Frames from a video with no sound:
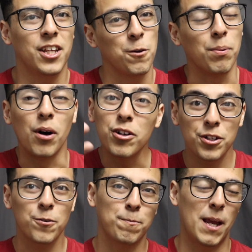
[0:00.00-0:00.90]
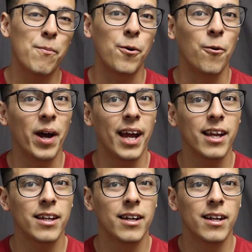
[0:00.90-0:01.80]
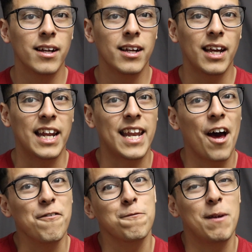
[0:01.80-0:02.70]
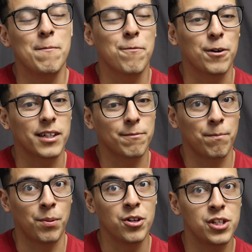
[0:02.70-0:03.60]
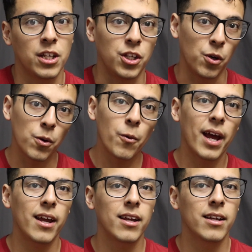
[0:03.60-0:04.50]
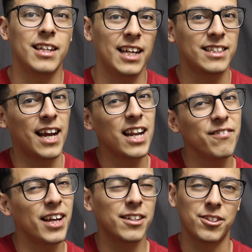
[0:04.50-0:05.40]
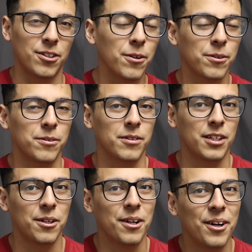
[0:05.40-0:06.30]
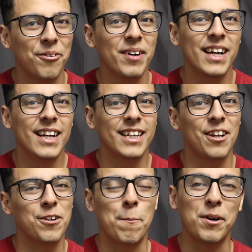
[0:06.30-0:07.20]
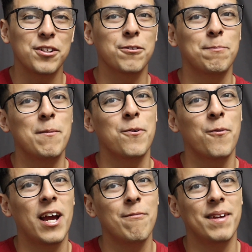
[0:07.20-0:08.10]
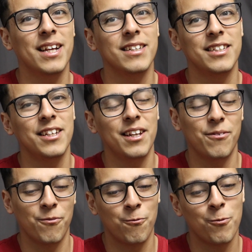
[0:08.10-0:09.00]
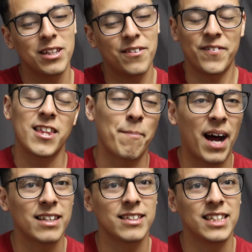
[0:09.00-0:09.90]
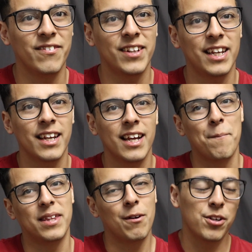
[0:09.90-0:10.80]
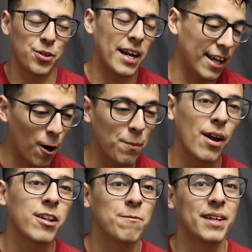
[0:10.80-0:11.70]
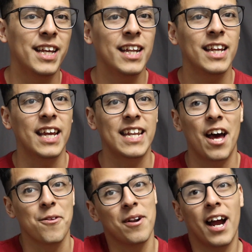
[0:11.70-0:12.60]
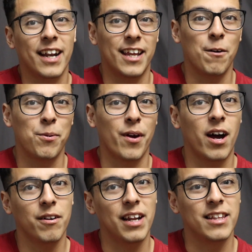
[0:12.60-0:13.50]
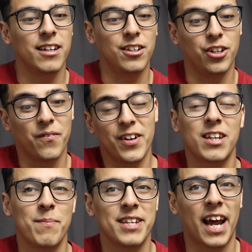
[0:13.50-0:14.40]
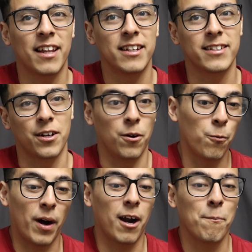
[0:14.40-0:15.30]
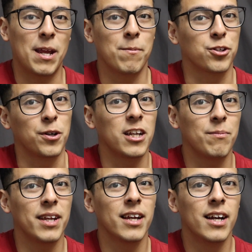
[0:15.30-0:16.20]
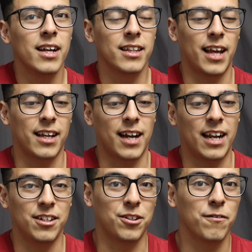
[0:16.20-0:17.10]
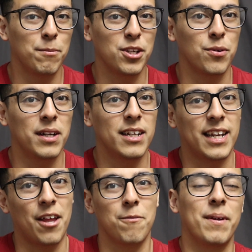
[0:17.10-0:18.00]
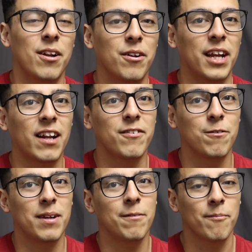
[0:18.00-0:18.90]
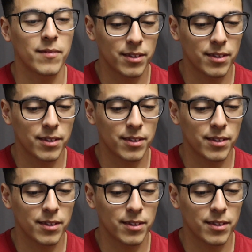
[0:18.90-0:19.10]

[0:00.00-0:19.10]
and you push those people away, and now those people are pushing you away, it's kind of like a circle, you know? You push those people away because you didn't want to find the positivity, but they were trying to help you out in the beginning, and now they're not going to help you out, and then your victim mentality is like, oh, why aren't people treating me like I deserve to be treated? Now they're being all negative to me.